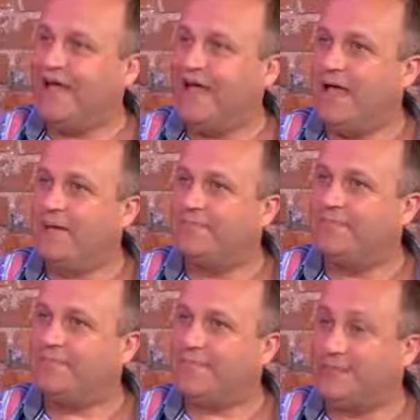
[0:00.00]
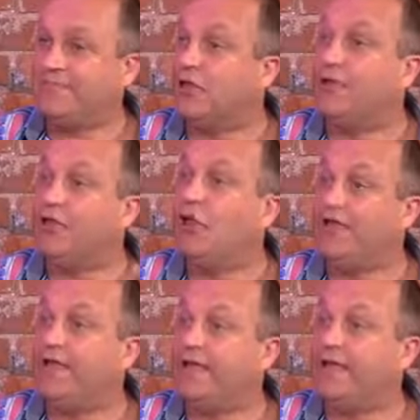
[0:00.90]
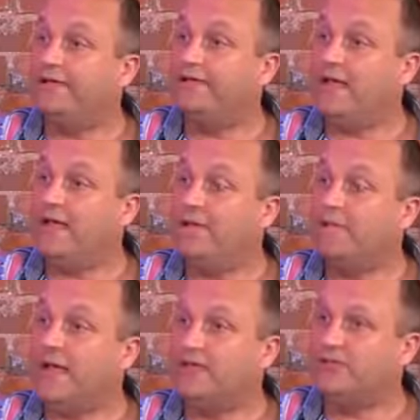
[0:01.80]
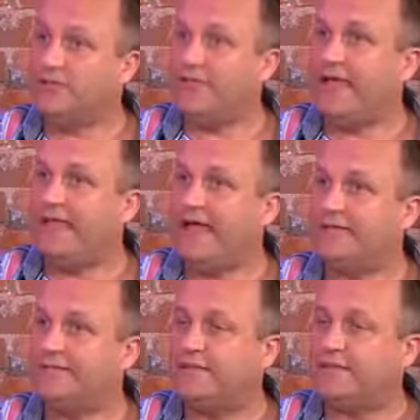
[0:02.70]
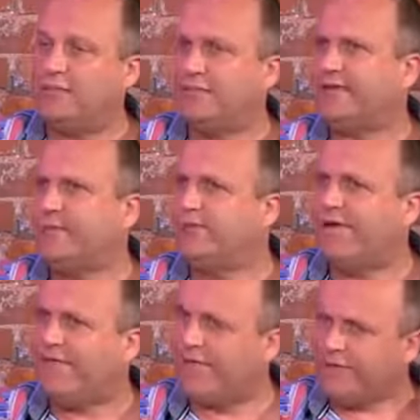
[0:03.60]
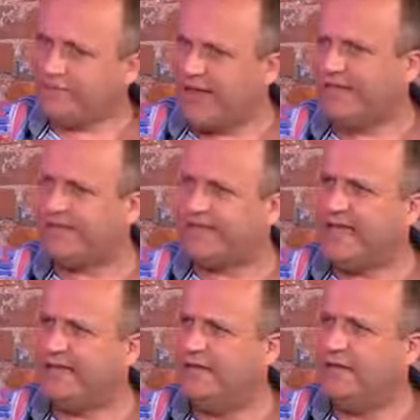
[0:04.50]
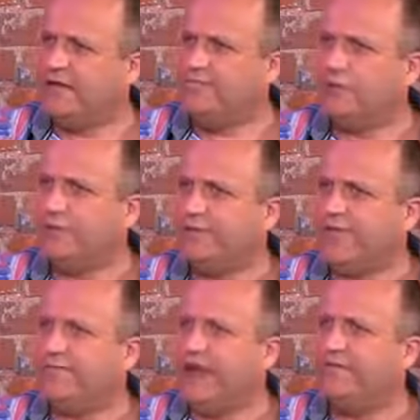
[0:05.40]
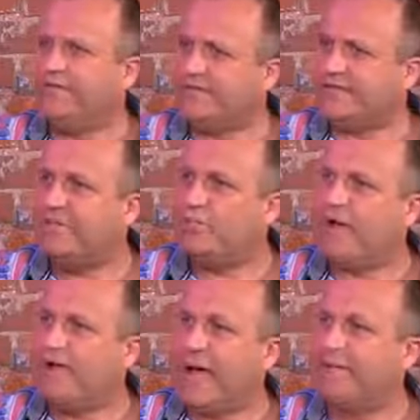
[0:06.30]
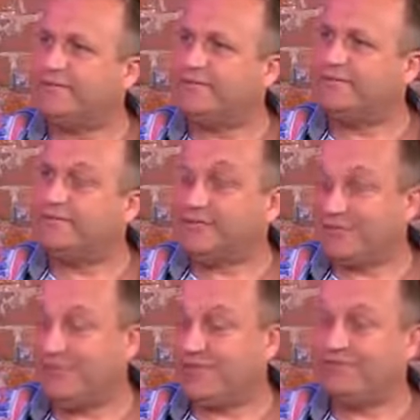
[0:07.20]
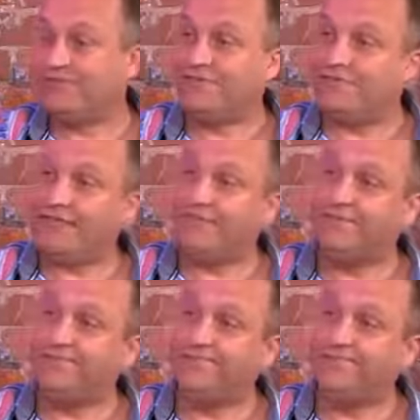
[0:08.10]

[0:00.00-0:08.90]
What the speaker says: The police learned a lot that day, and something like that. I'm not saying we'd now have another riot again, but you would never have it the same way it happens in 2011.